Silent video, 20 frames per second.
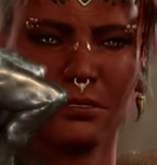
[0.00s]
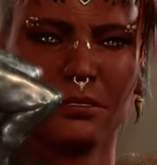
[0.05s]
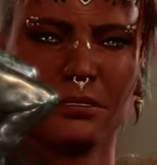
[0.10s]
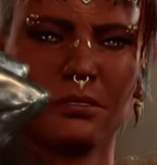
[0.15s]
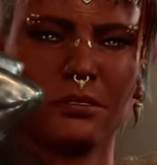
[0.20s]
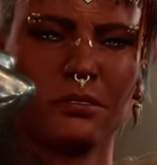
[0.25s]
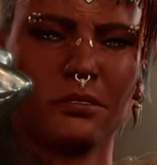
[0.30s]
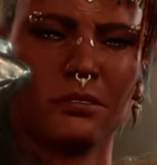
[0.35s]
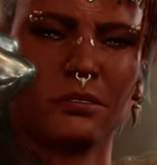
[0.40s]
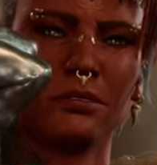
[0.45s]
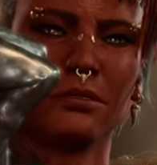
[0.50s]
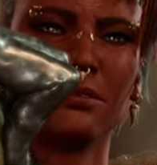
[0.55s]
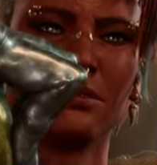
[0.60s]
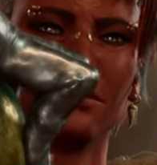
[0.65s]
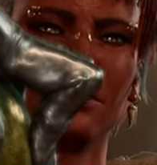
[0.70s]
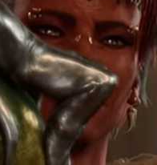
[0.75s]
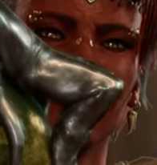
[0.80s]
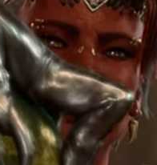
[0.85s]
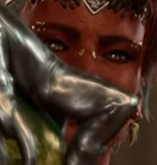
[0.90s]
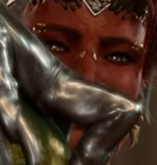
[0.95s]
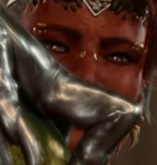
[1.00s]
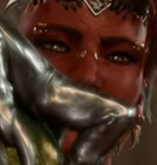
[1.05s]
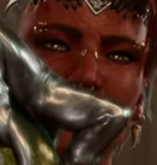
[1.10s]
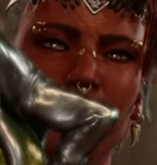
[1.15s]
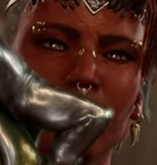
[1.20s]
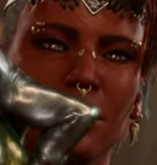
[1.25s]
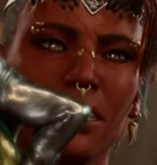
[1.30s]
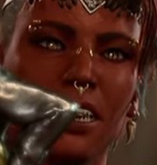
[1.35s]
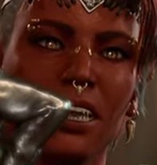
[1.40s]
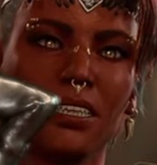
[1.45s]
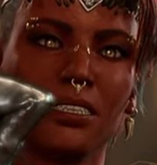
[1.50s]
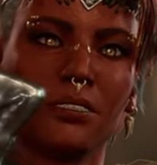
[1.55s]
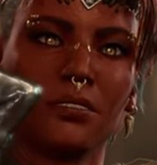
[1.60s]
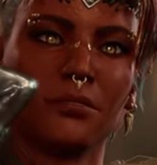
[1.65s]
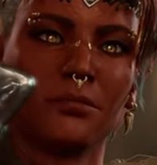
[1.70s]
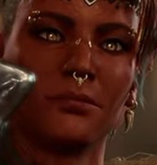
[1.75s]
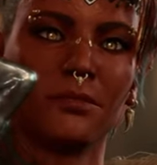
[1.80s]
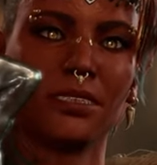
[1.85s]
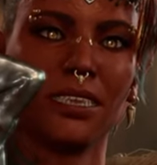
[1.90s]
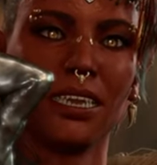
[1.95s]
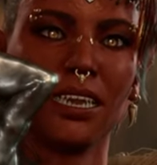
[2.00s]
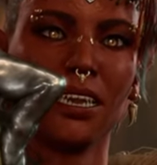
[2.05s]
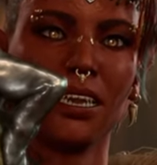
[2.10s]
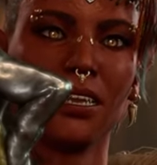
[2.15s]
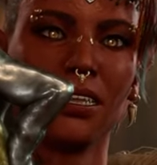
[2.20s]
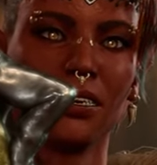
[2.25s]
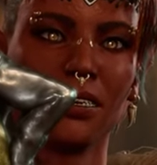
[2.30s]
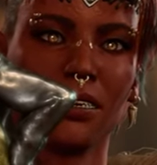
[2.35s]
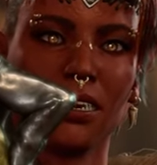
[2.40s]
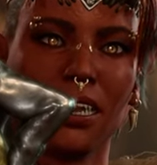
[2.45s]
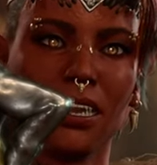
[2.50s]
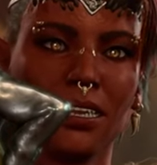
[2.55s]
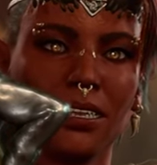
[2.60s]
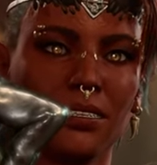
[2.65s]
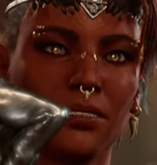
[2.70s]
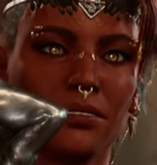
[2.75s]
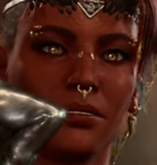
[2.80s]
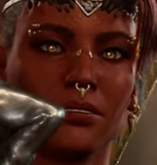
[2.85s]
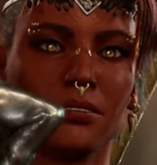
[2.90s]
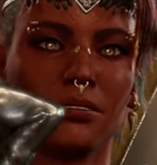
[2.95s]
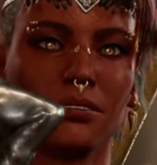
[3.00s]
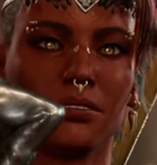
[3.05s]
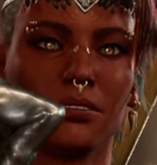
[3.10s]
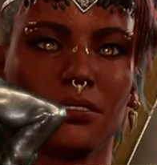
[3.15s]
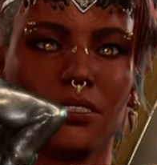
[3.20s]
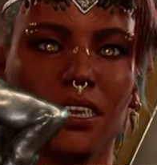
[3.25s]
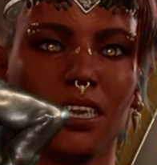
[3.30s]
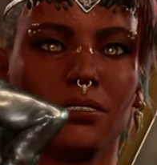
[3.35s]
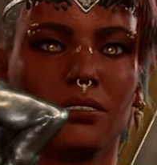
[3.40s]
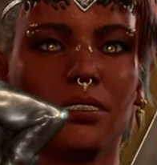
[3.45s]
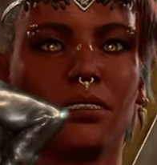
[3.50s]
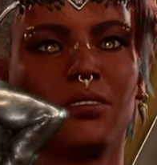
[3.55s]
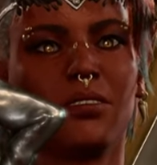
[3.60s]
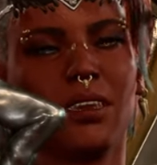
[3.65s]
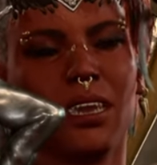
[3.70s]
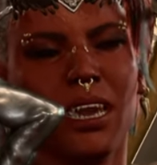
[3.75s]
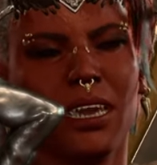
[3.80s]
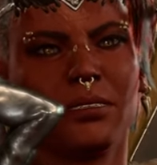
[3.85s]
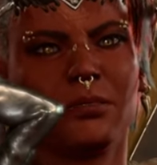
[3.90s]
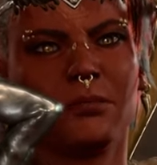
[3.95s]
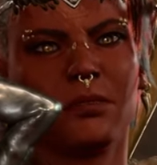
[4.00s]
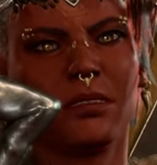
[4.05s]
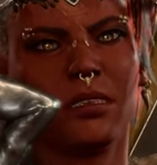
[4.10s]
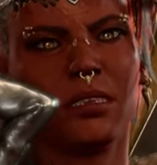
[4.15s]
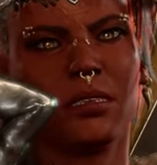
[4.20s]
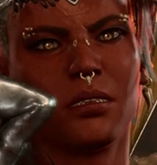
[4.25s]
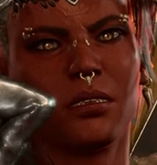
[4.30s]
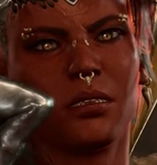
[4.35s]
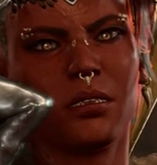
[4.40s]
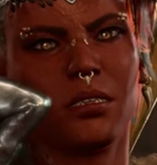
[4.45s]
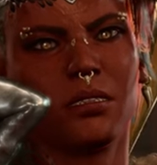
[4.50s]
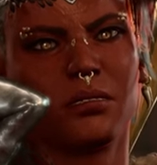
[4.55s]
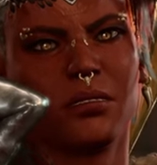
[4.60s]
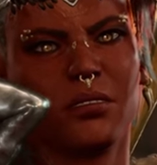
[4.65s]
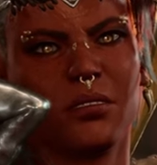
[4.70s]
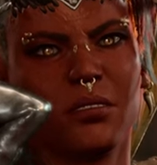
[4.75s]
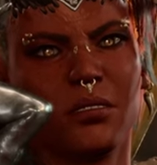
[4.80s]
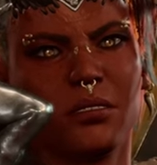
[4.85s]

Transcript: Hmm. Let's be allies, uh, said the viper to the